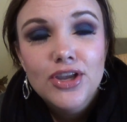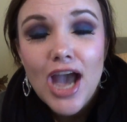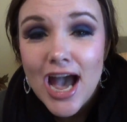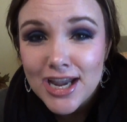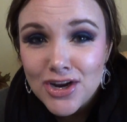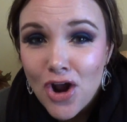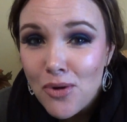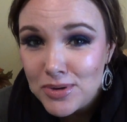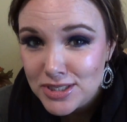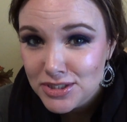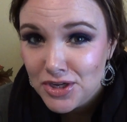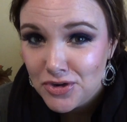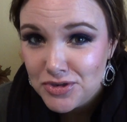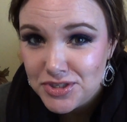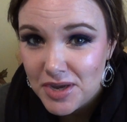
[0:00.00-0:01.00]
I can always
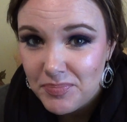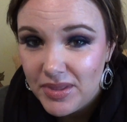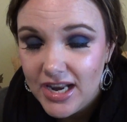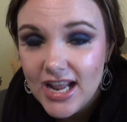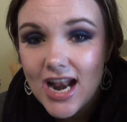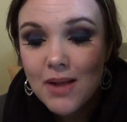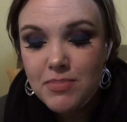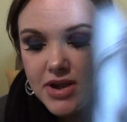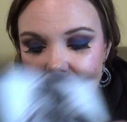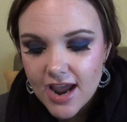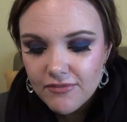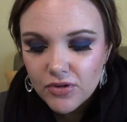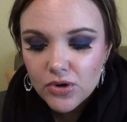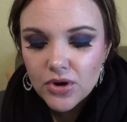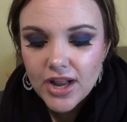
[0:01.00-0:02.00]
learn something, and I'm
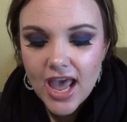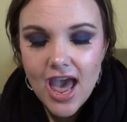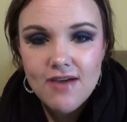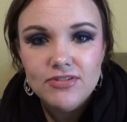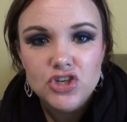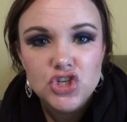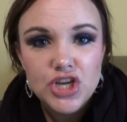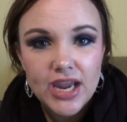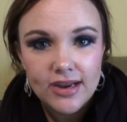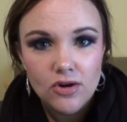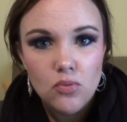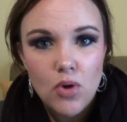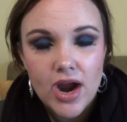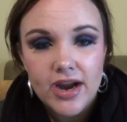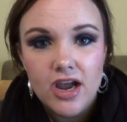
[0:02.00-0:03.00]
never going to have a
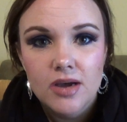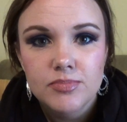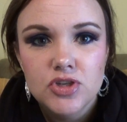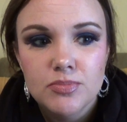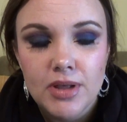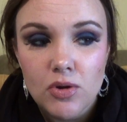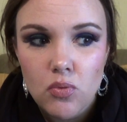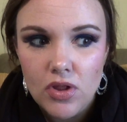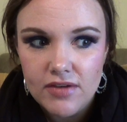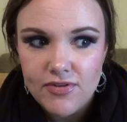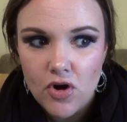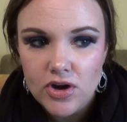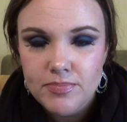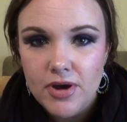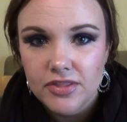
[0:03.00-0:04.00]
channel where I come to you like, well, I've
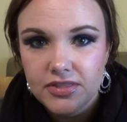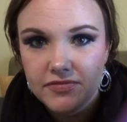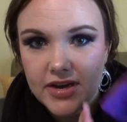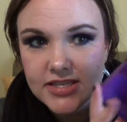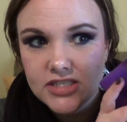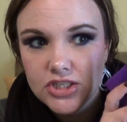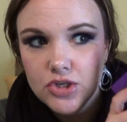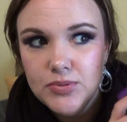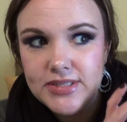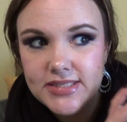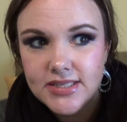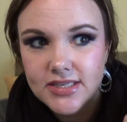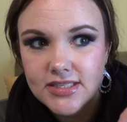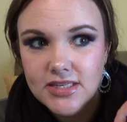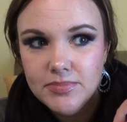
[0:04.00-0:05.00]
already bought the Vice 2, it's
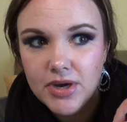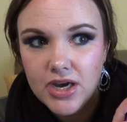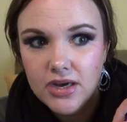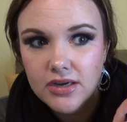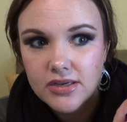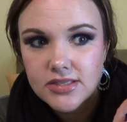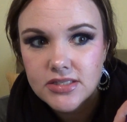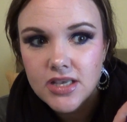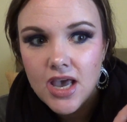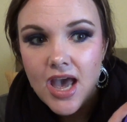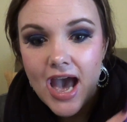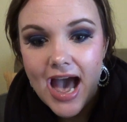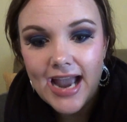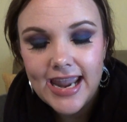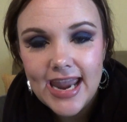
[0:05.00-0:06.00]
60 bucks.
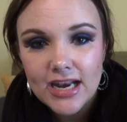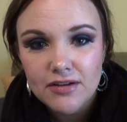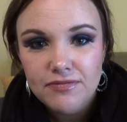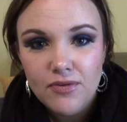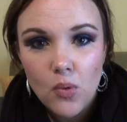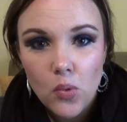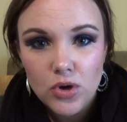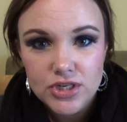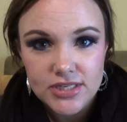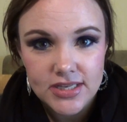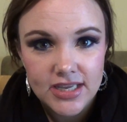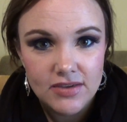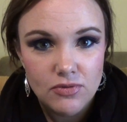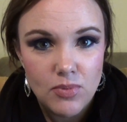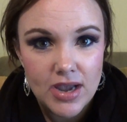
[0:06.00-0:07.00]
I can't afford to
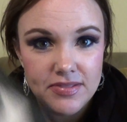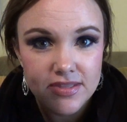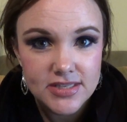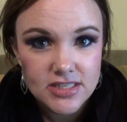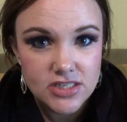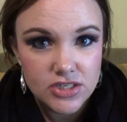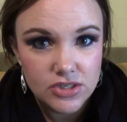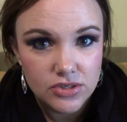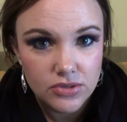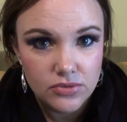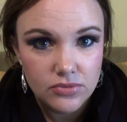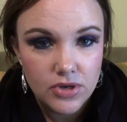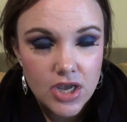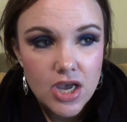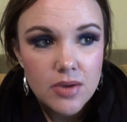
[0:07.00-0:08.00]
give away this
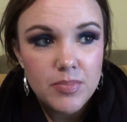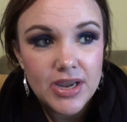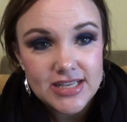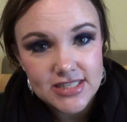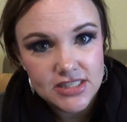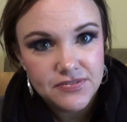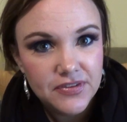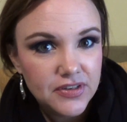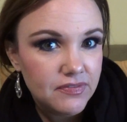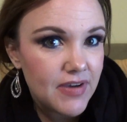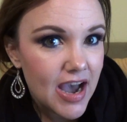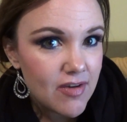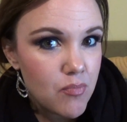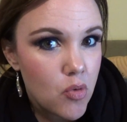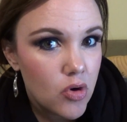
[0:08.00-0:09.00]
too because it's
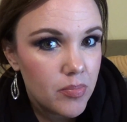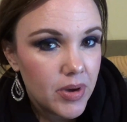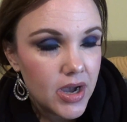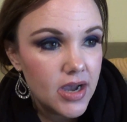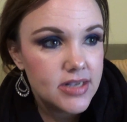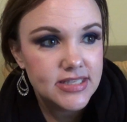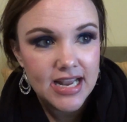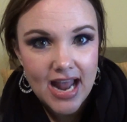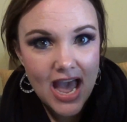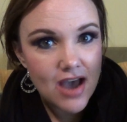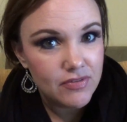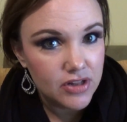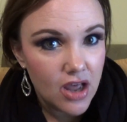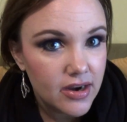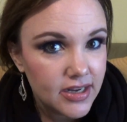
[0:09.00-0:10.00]
55 more bucks, and I
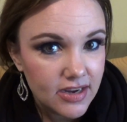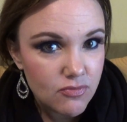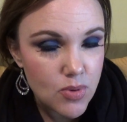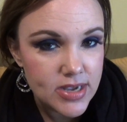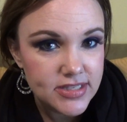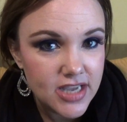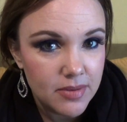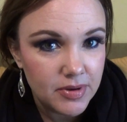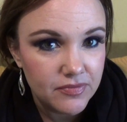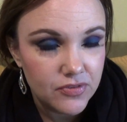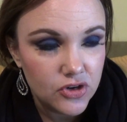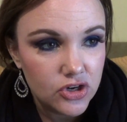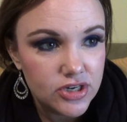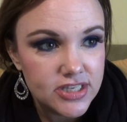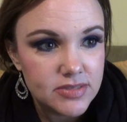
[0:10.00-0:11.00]
have a lot of giveaways coming
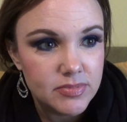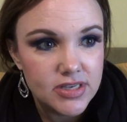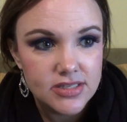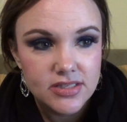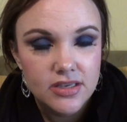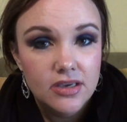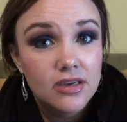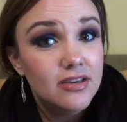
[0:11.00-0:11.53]
for Christmas.